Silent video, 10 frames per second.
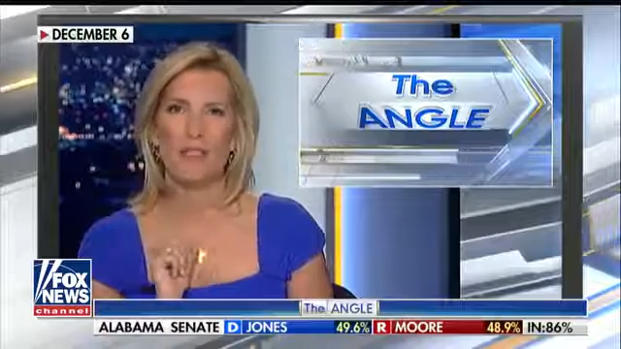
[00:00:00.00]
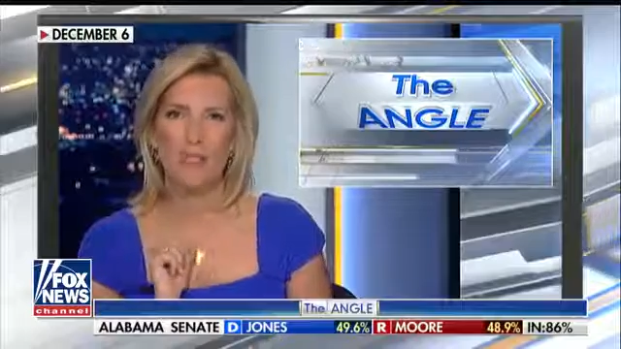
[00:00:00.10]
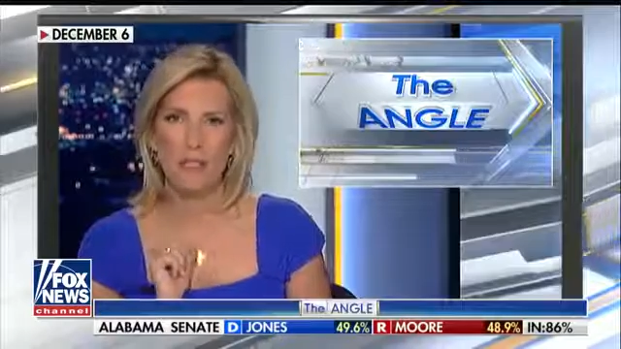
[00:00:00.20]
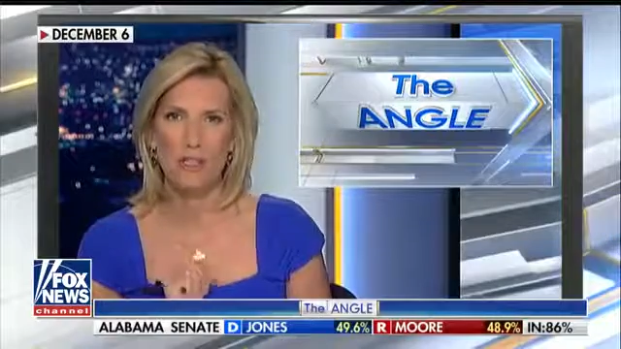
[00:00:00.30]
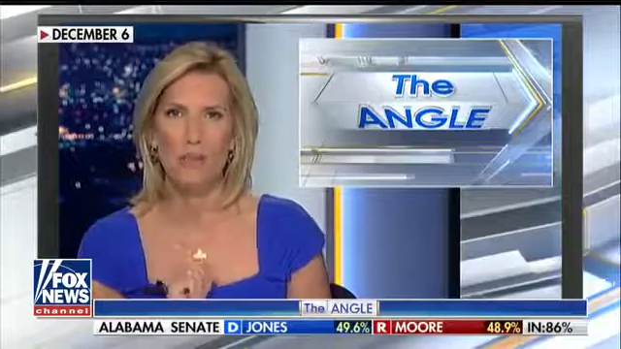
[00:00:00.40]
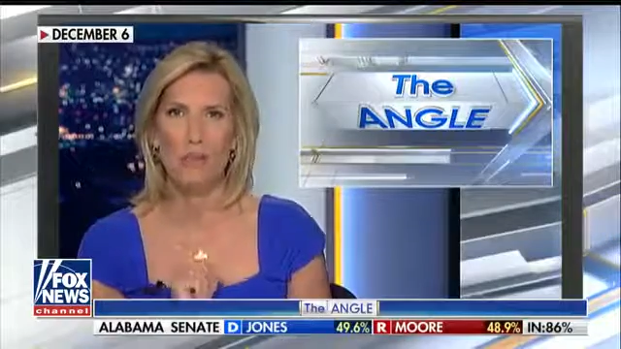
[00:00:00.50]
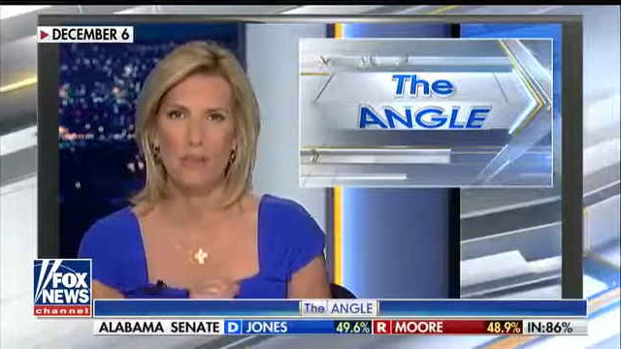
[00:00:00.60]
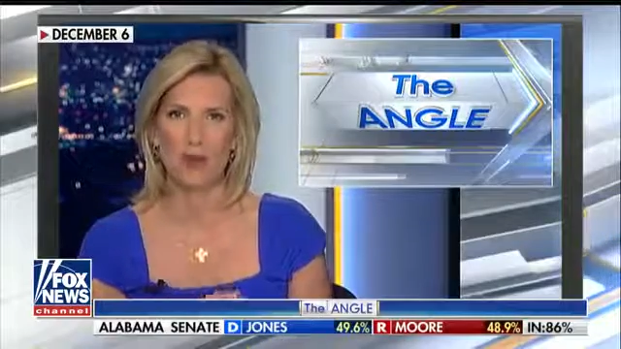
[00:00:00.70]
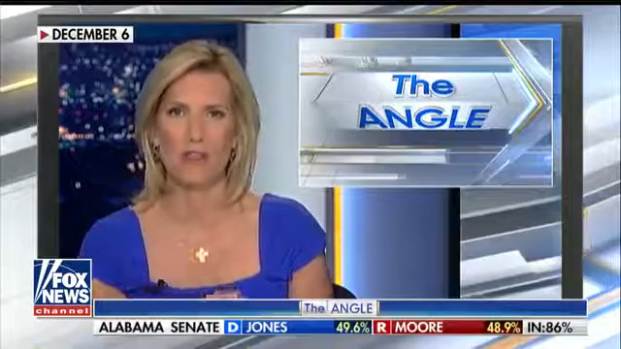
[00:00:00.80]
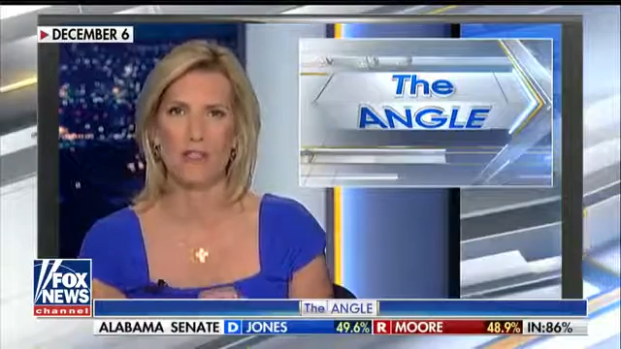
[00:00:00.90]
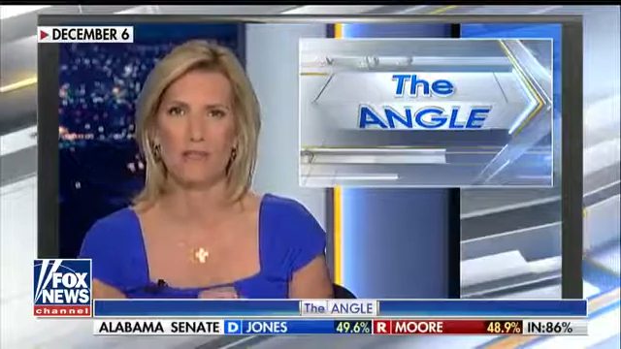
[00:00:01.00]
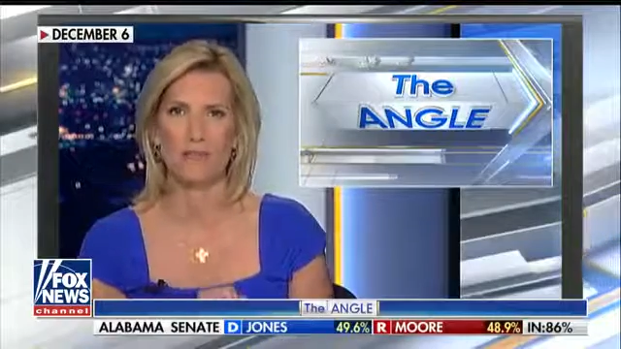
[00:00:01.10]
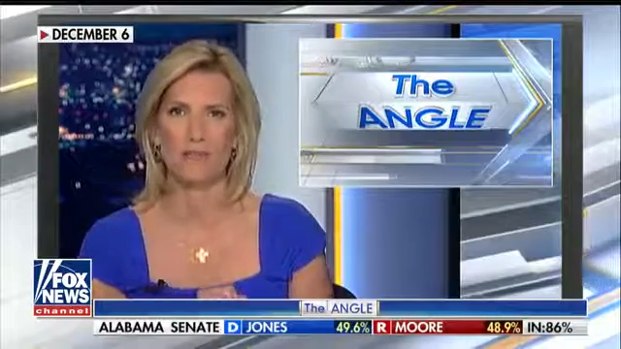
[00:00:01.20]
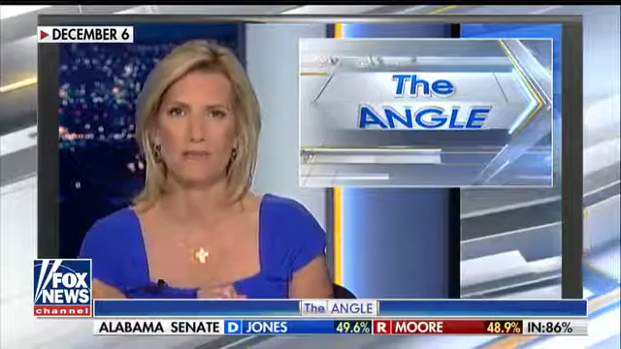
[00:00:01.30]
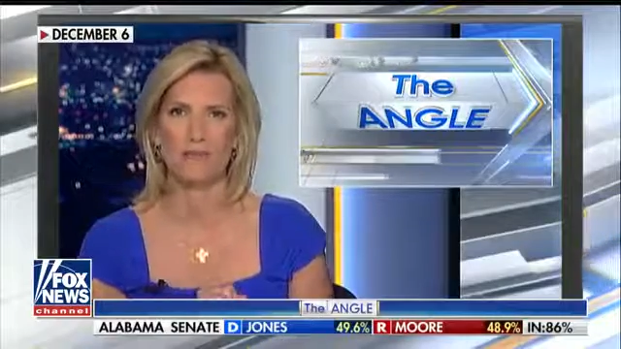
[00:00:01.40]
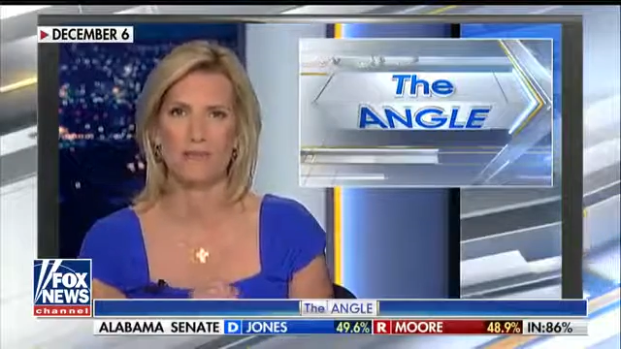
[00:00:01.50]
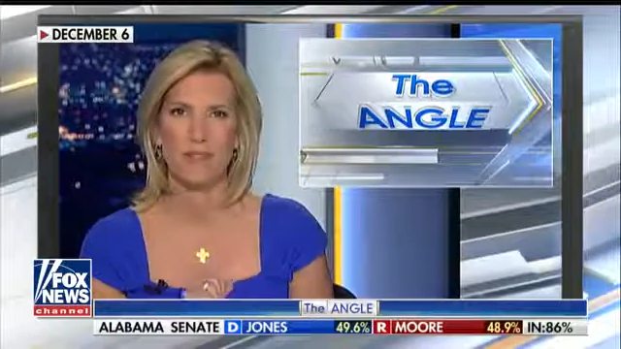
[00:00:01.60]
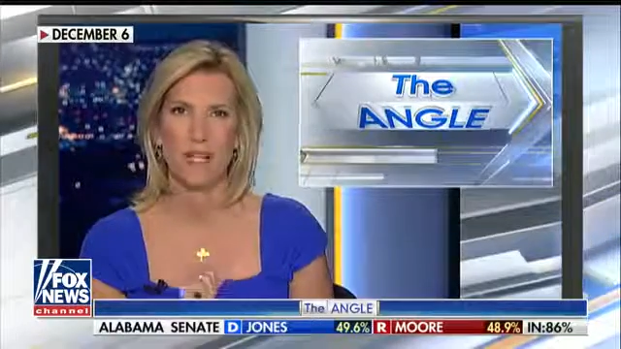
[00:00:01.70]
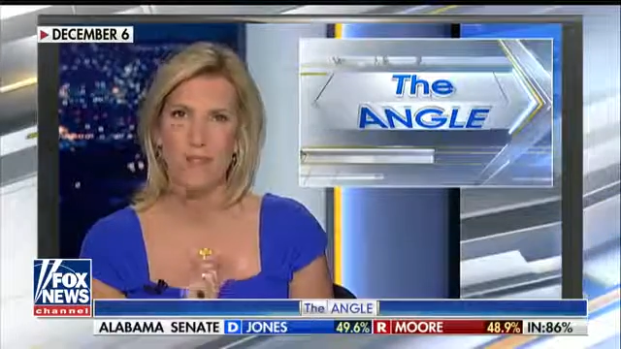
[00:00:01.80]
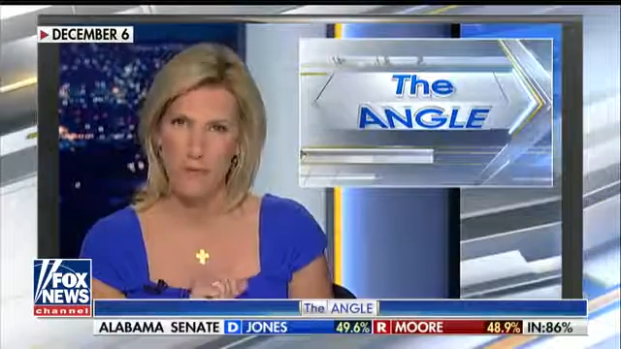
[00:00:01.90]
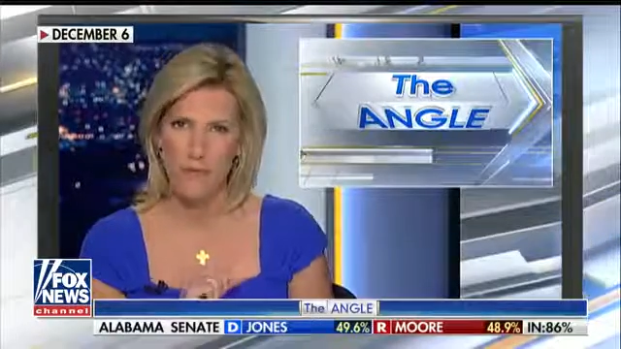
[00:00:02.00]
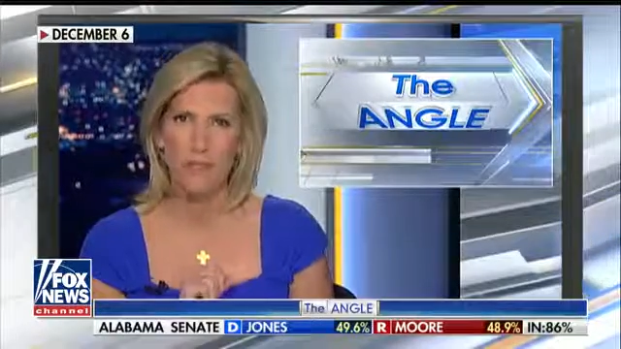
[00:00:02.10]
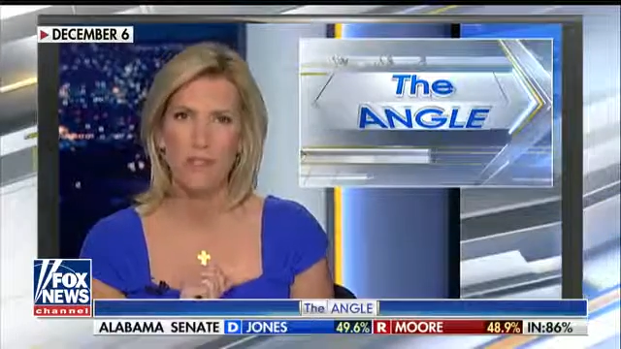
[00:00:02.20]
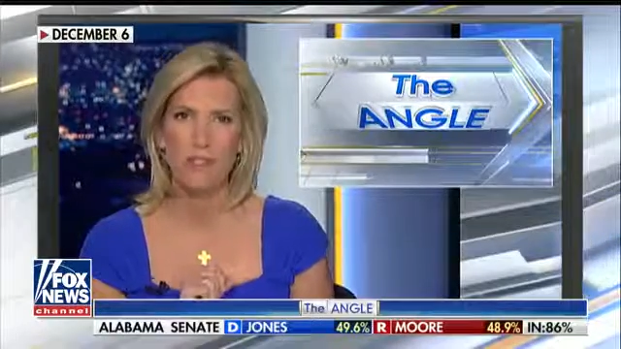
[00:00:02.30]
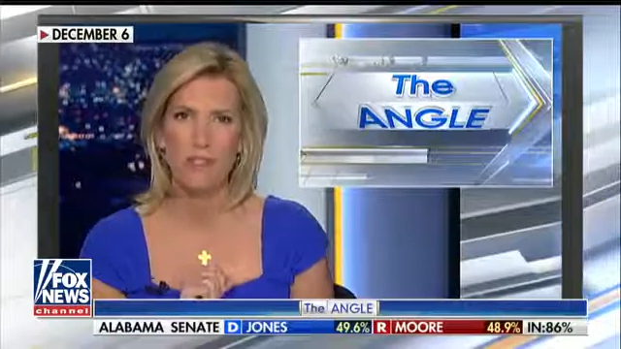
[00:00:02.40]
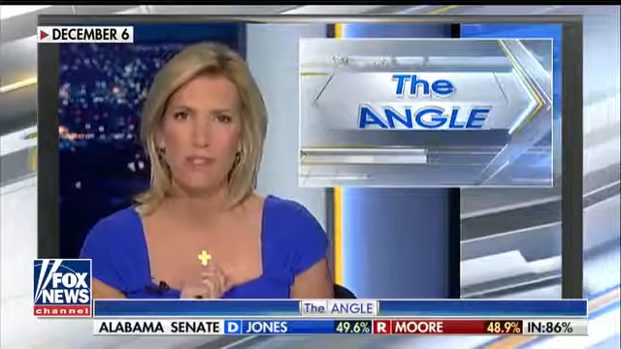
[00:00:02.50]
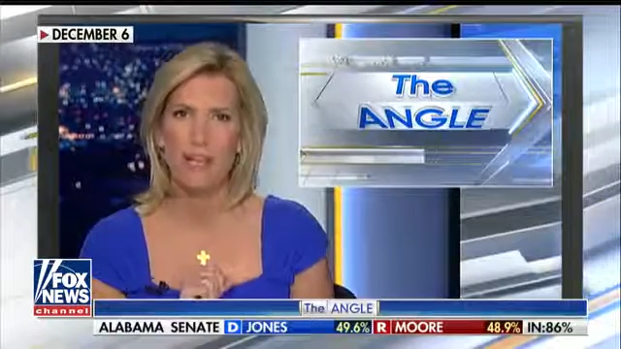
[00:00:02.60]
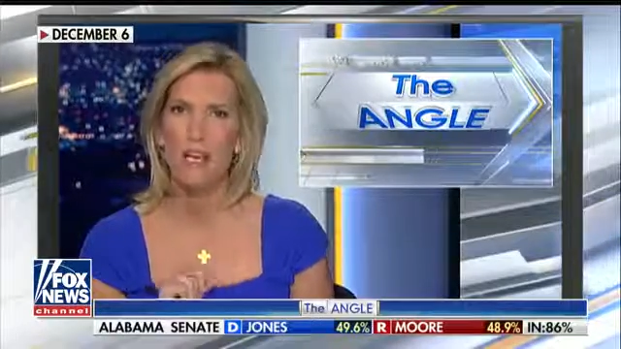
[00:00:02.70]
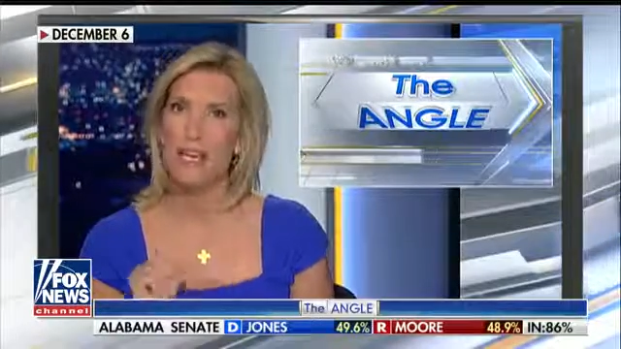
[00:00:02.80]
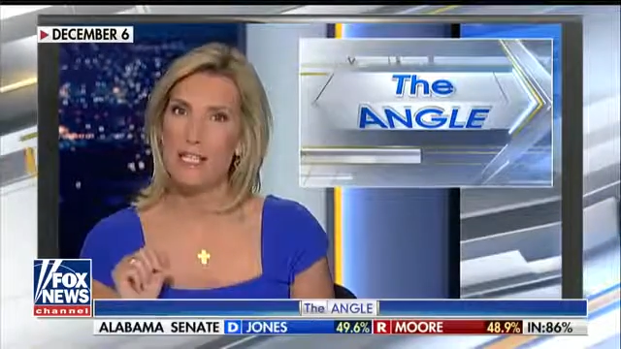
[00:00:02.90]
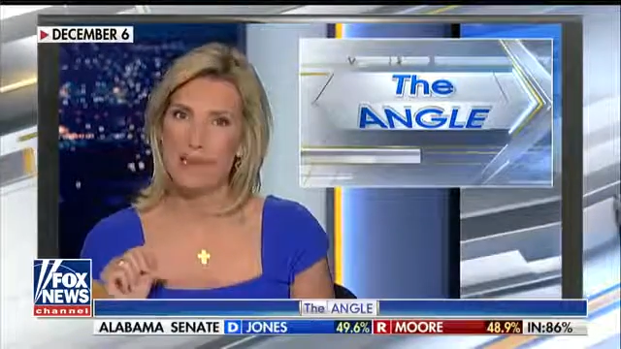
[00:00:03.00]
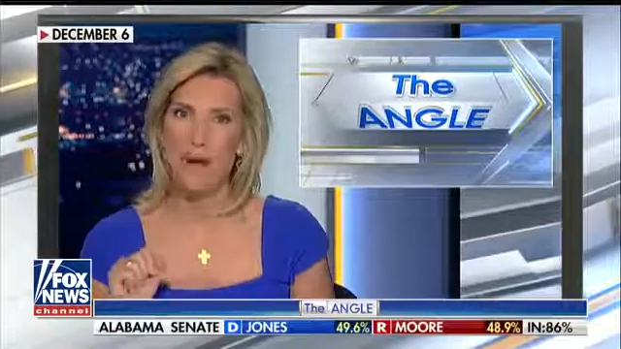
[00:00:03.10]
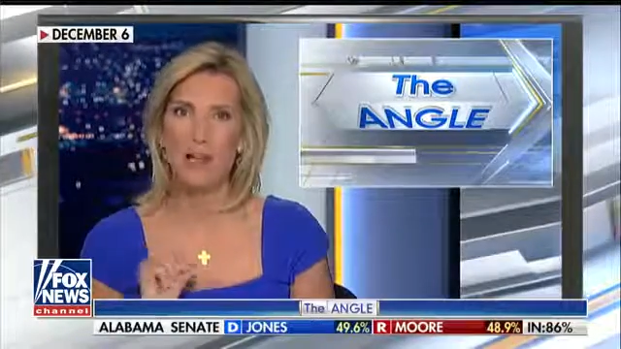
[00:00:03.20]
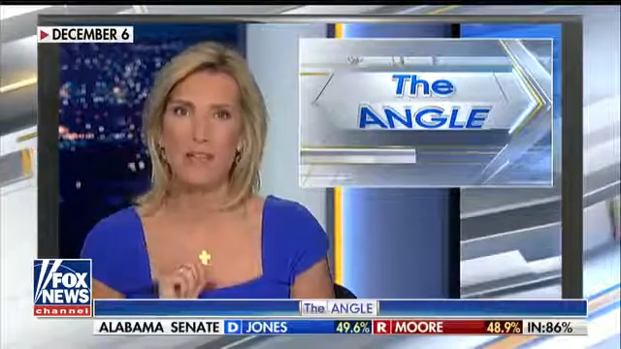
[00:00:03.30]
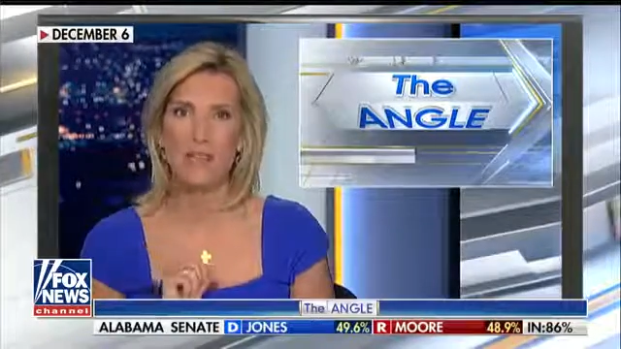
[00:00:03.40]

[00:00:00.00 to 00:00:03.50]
to destroy the president. The first is the Mueller